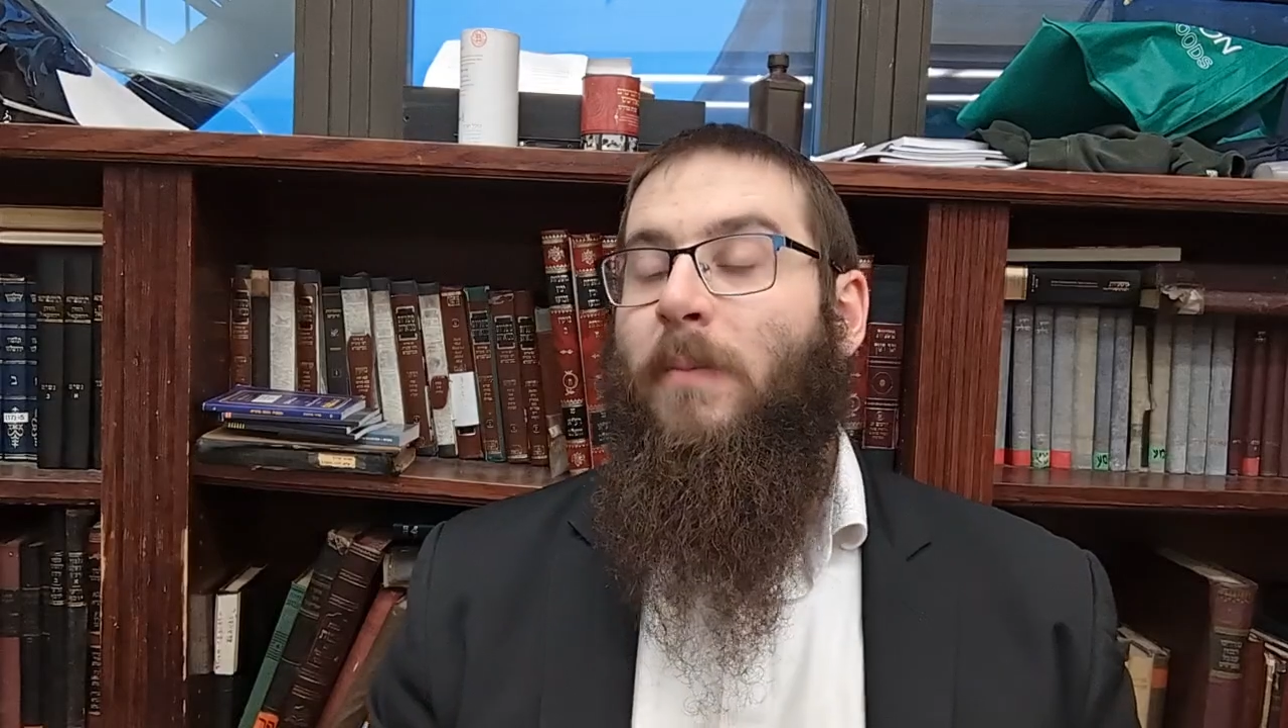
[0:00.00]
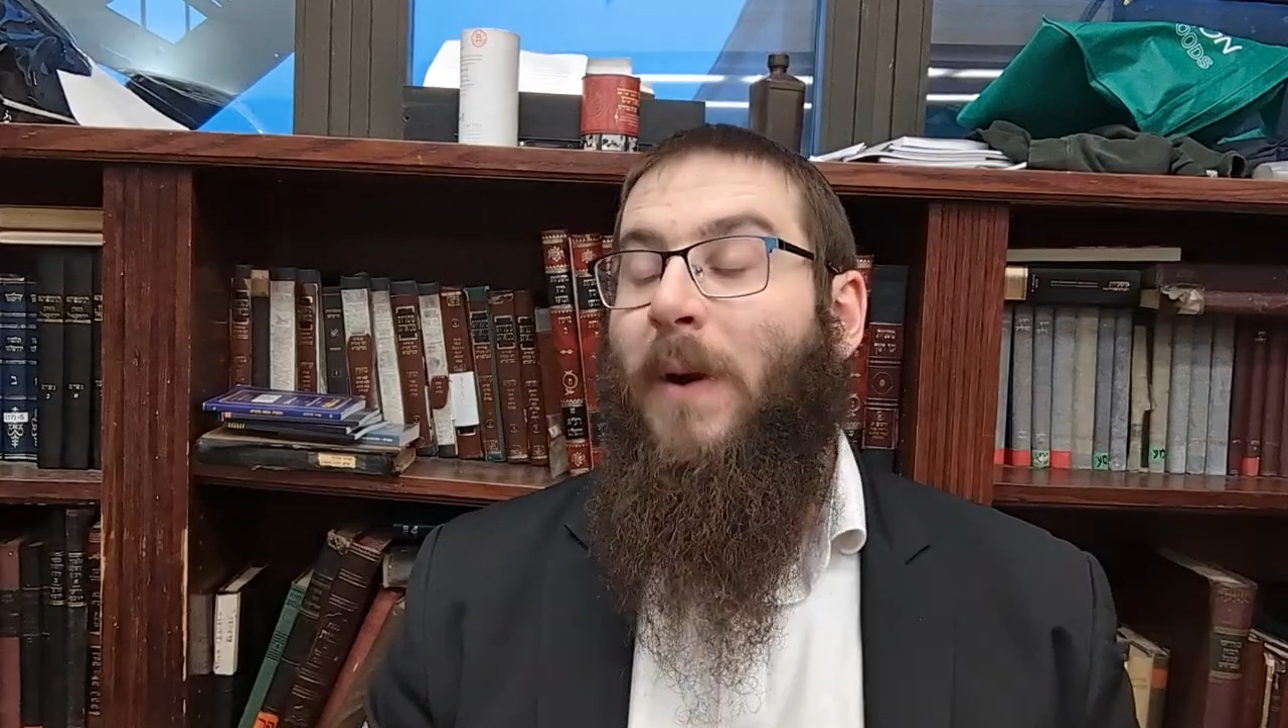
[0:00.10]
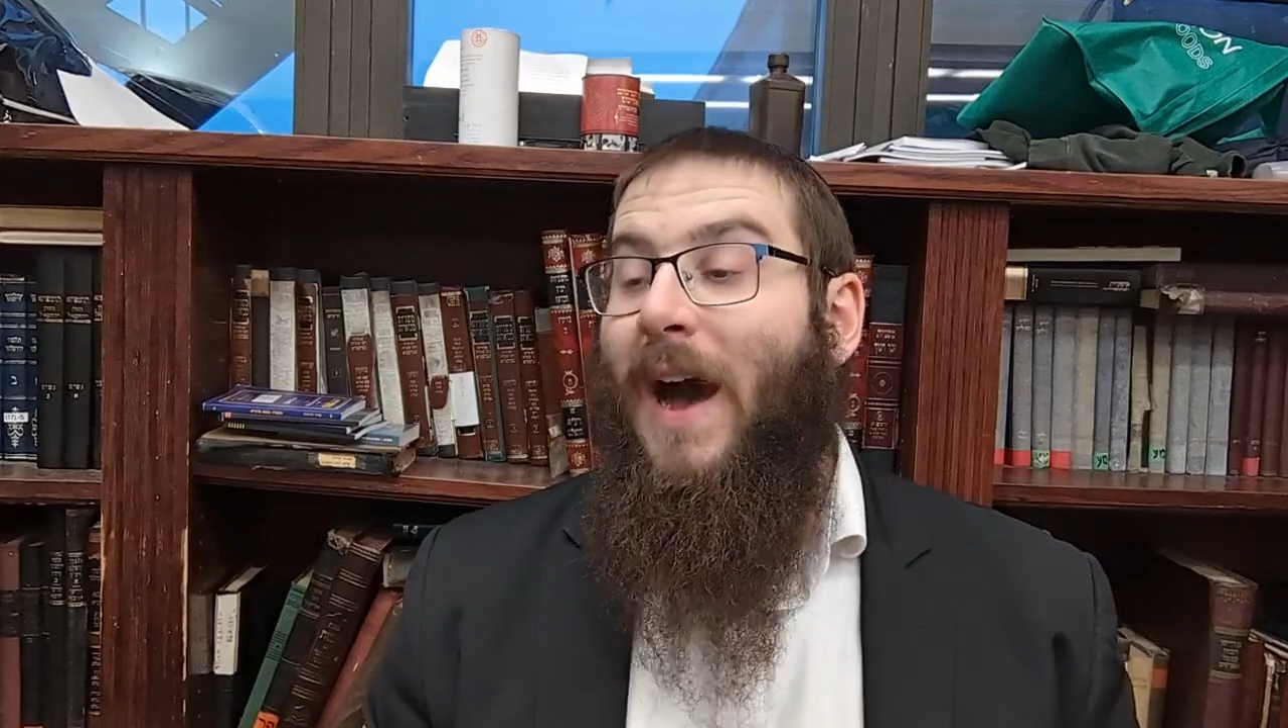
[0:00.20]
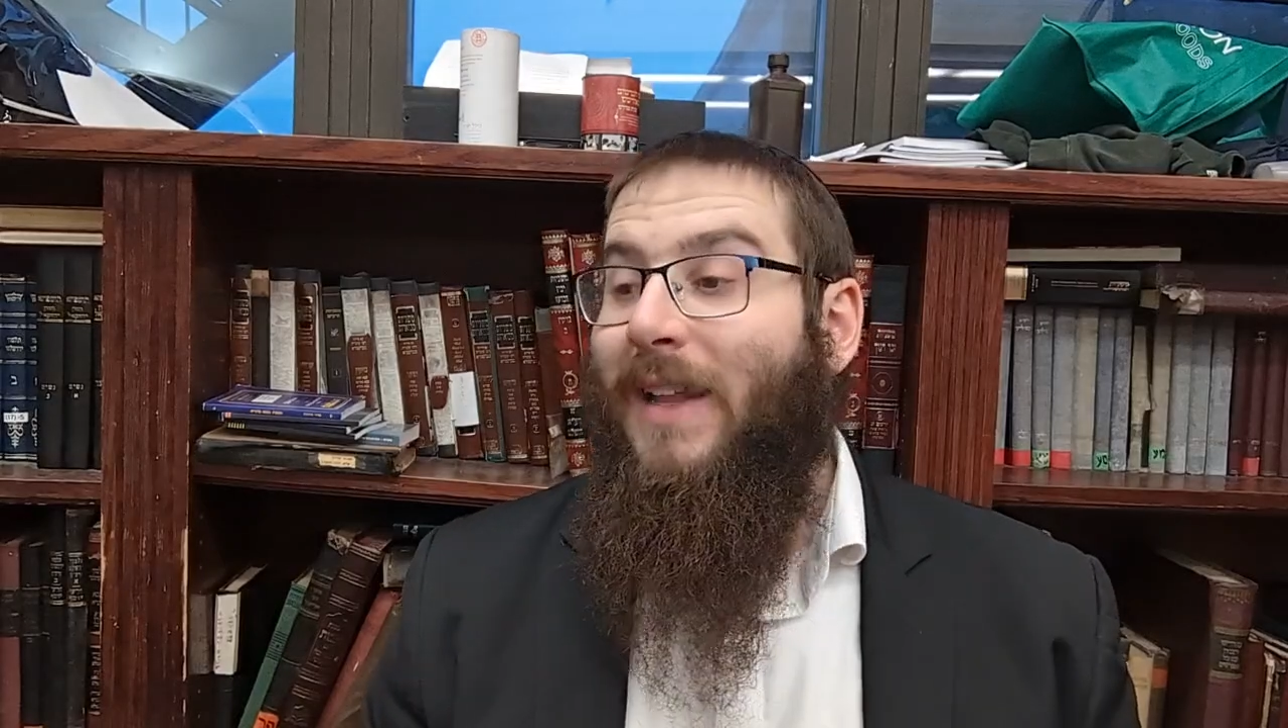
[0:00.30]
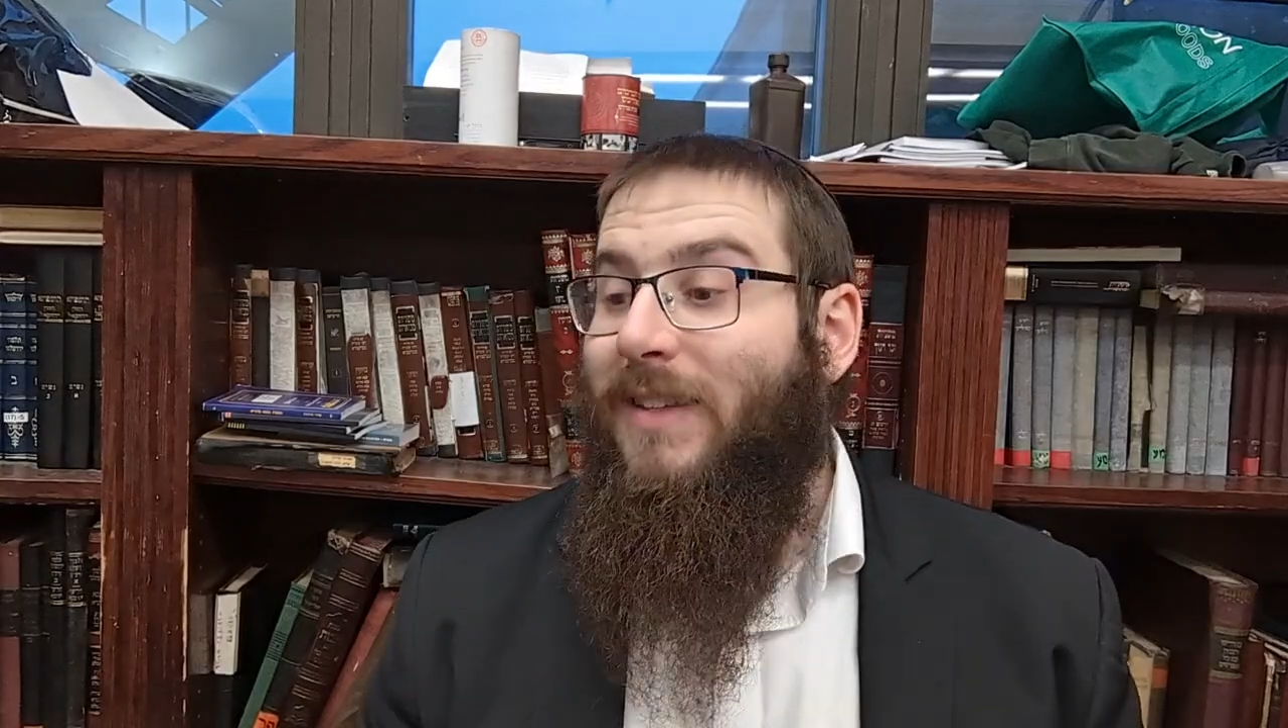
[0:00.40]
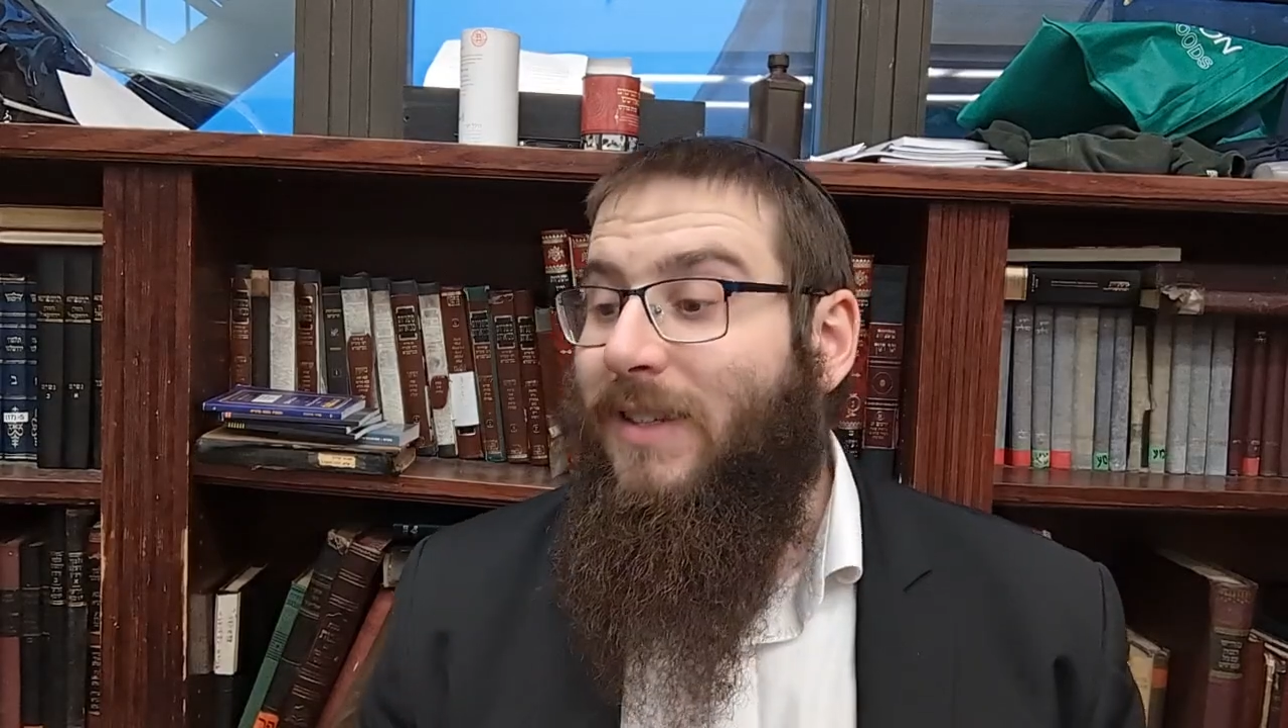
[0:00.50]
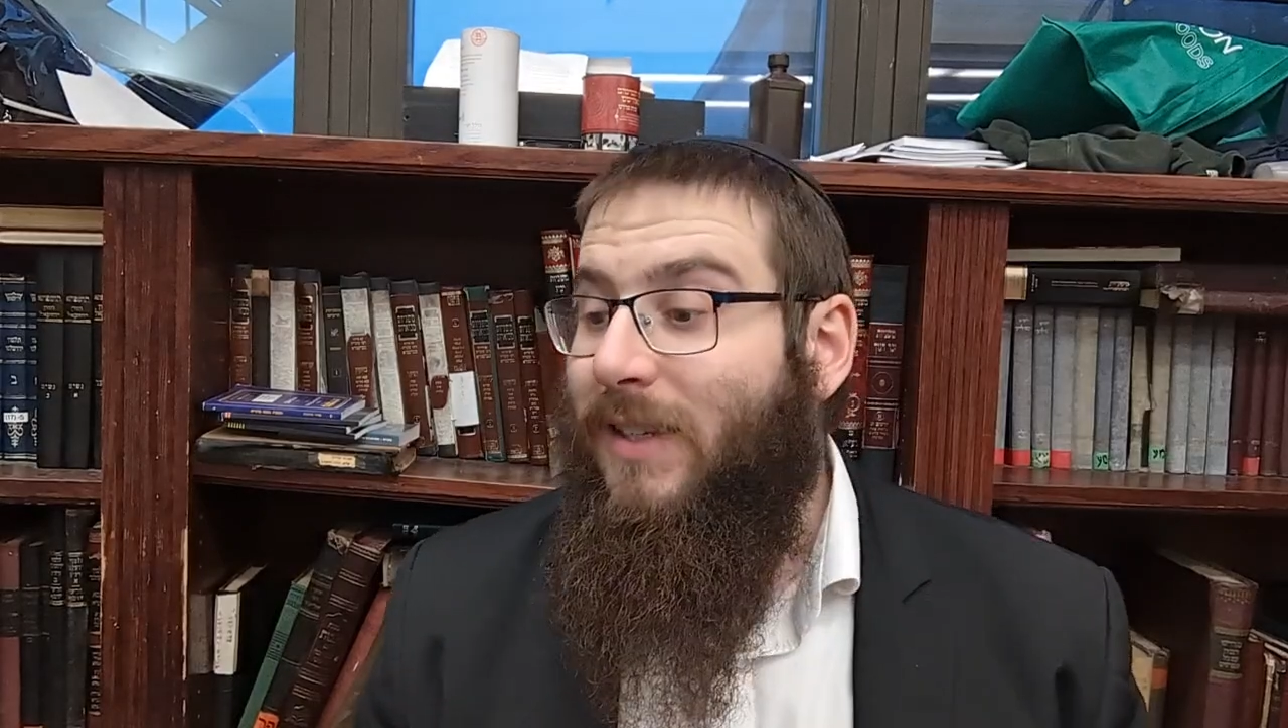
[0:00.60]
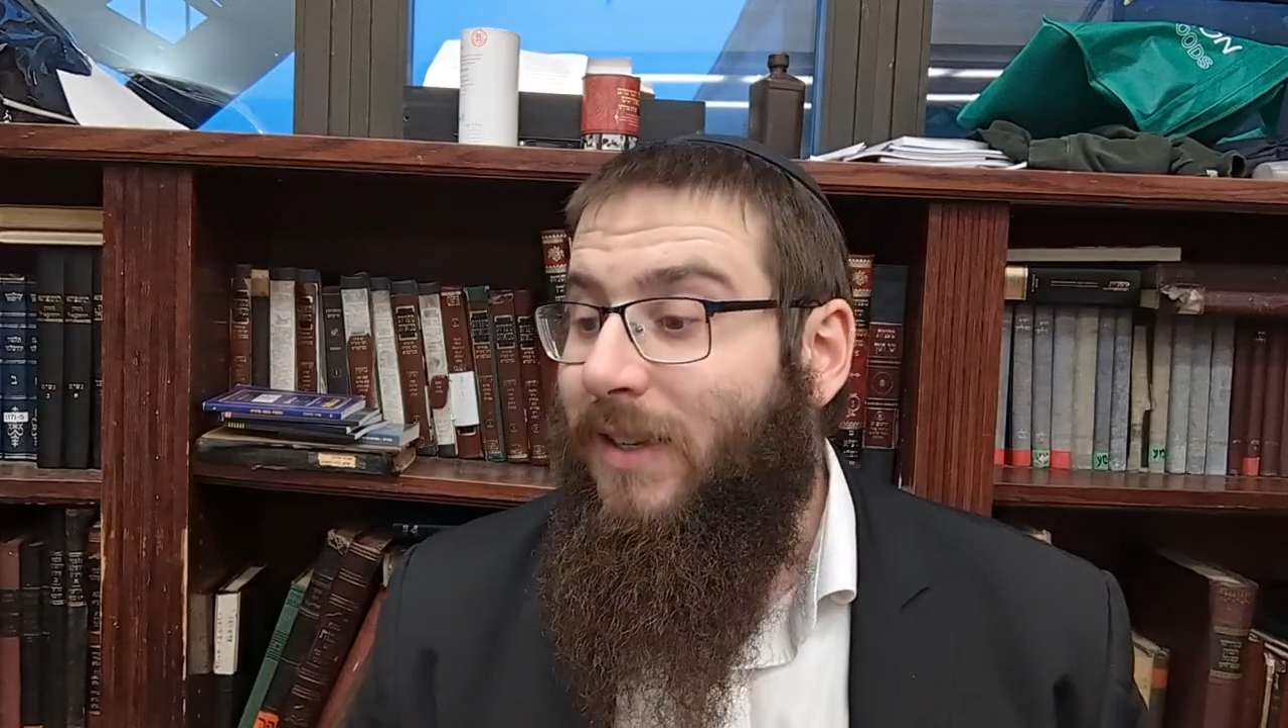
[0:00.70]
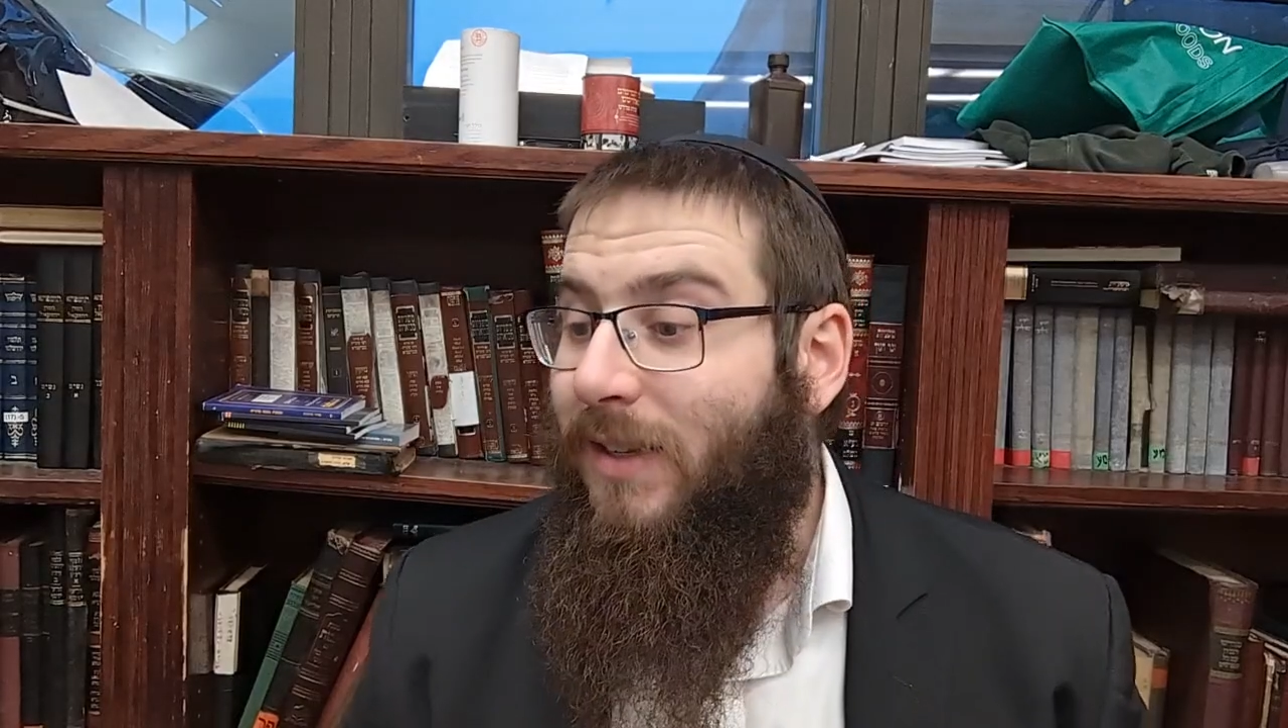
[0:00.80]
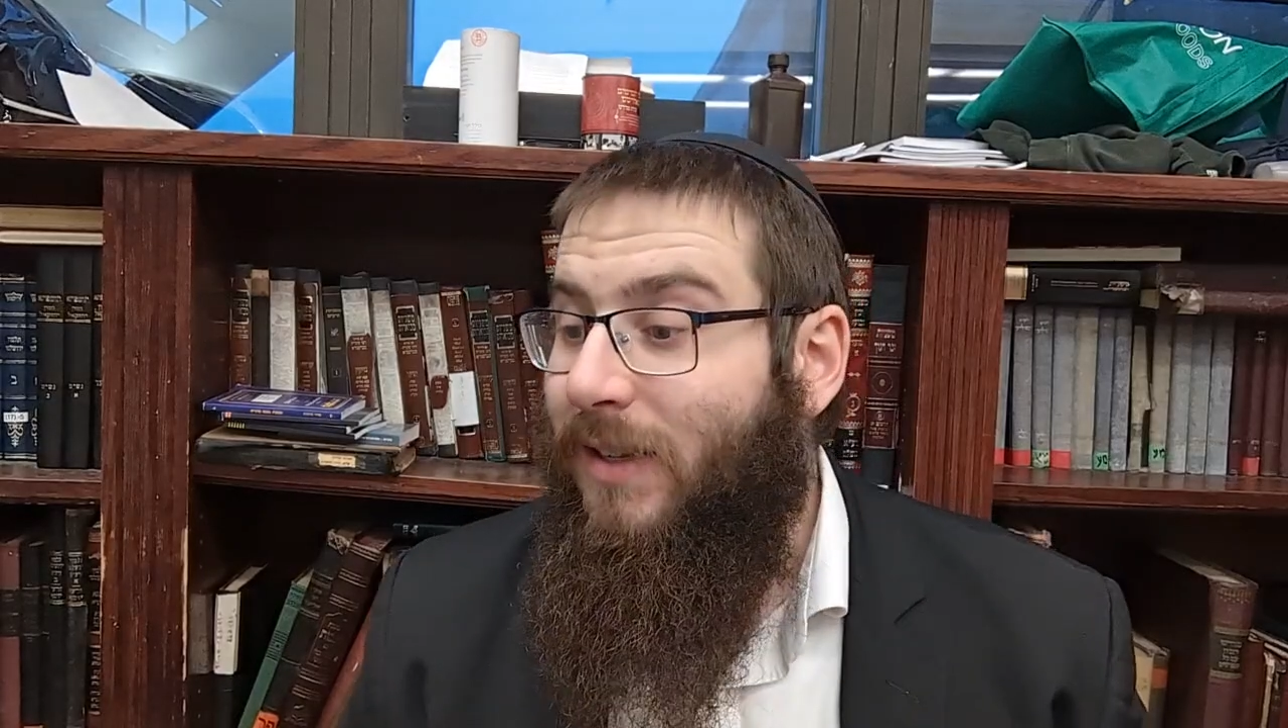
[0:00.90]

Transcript: But